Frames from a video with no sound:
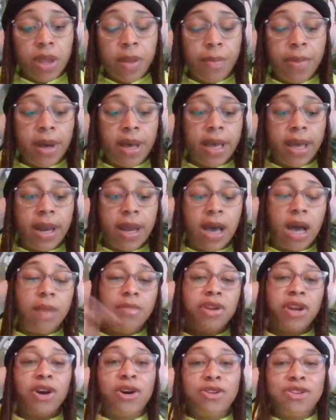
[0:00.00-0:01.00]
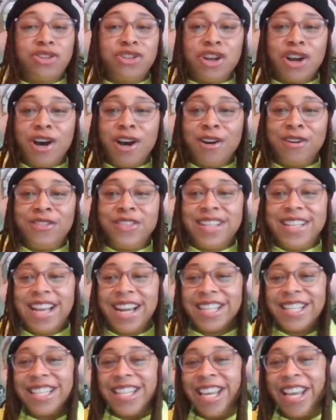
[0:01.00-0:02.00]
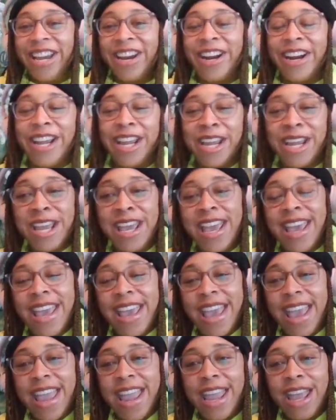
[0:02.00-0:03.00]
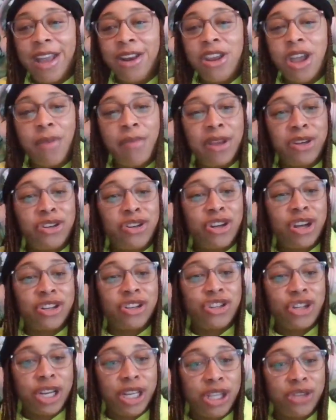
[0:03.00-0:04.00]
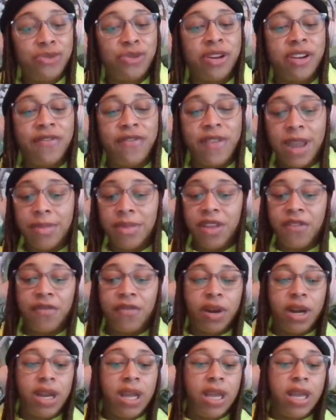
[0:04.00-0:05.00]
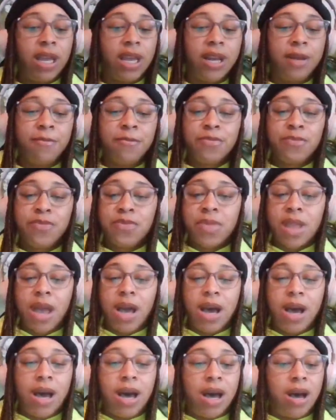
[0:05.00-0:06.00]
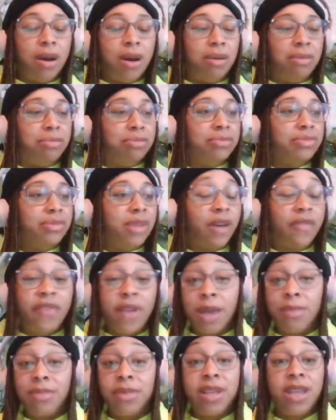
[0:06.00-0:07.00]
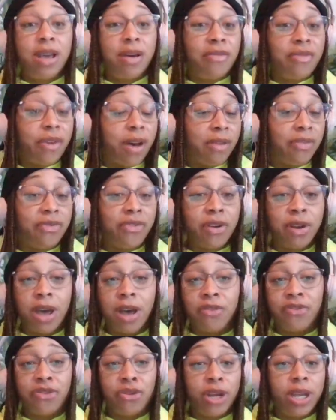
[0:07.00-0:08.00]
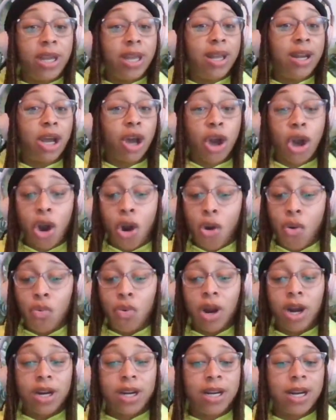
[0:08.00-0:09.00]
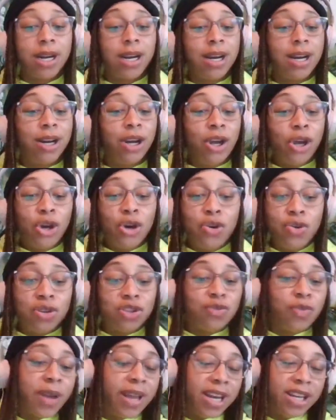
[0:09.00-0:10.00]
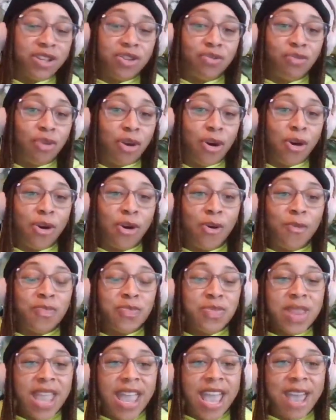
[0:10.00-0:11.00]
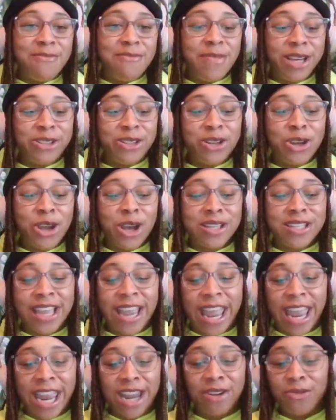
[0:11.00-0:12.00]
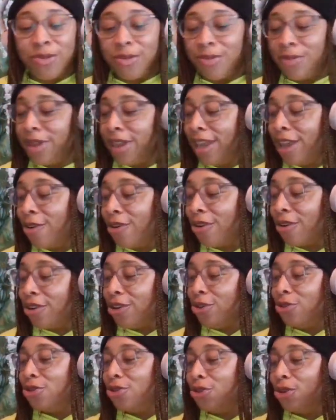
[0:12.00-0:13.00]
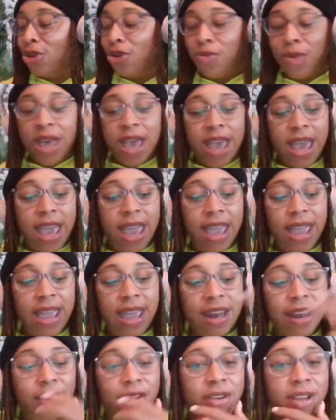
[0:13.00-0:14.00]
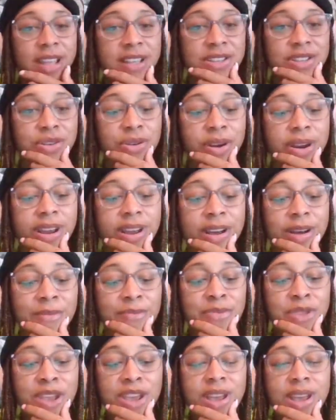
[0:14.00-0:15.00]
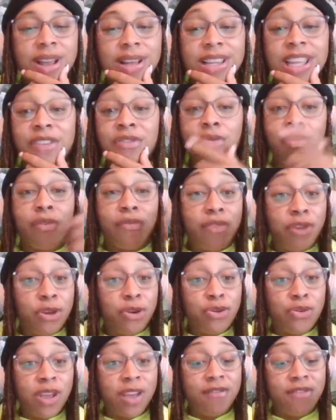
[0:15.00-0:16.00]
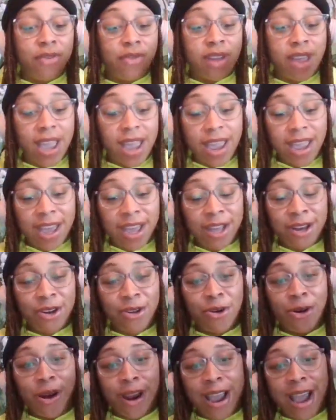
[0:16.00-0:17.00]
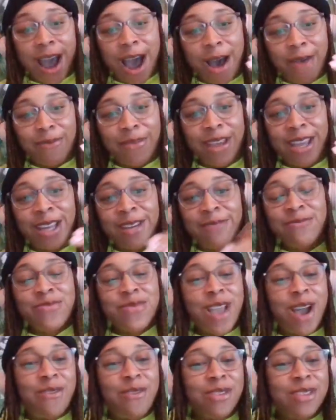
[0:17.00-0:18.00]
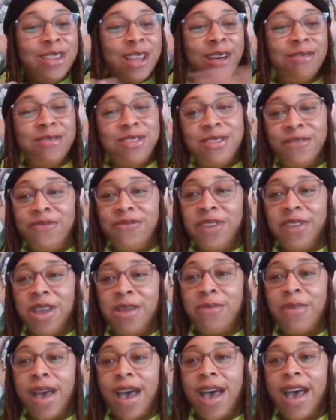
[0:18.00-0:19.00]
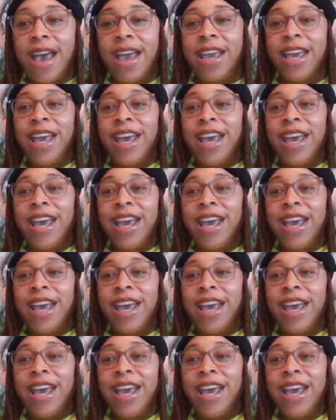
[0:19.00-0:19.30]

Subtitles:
But I'm your host, y'all, Dr. Kerrie, and y'all make sure y'all share this with a family friend, a friend, a co-worker who is ready to roll. And make sure y'all stay anchored with me on YouTube and on Instagram. Leave a review if you can, or a comment. I would love some feedback.